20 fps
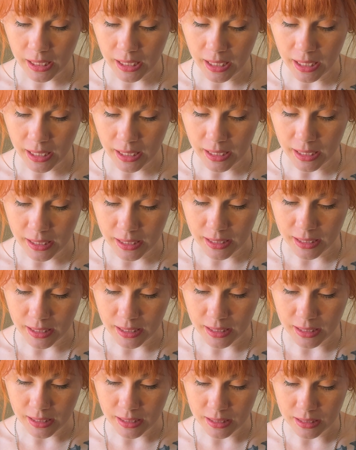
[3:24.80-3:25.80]

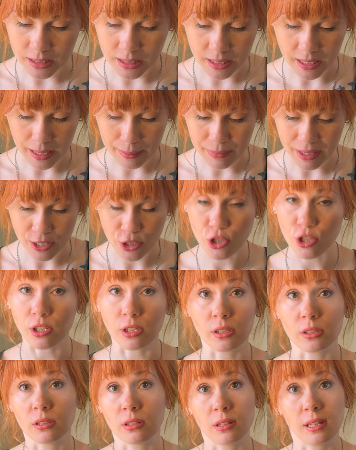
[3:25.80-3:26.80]
And I'm not sure
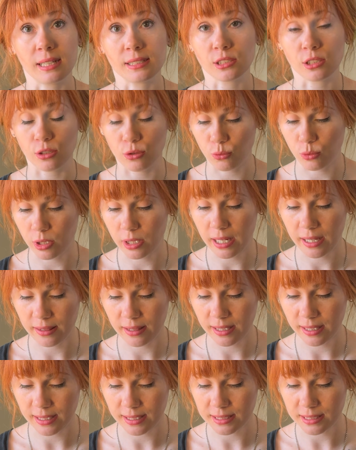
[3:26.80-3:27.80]
if that's gonna work. I
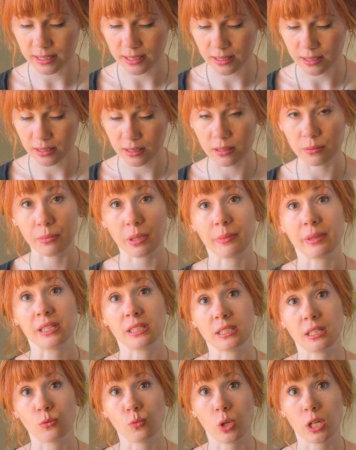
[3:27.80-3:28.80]
think it's maybe a
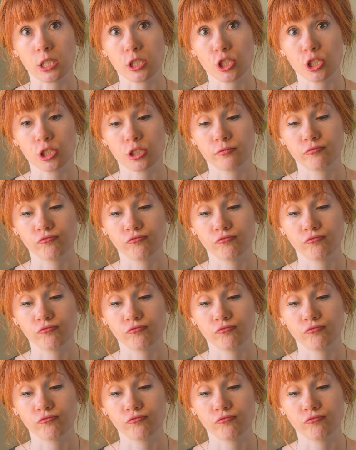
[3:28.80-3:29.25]
dead watch.